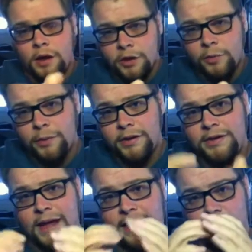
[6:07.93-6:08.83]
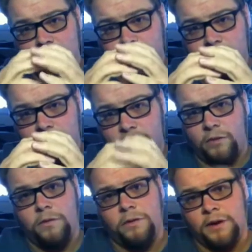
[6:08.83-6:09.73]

You put that little circle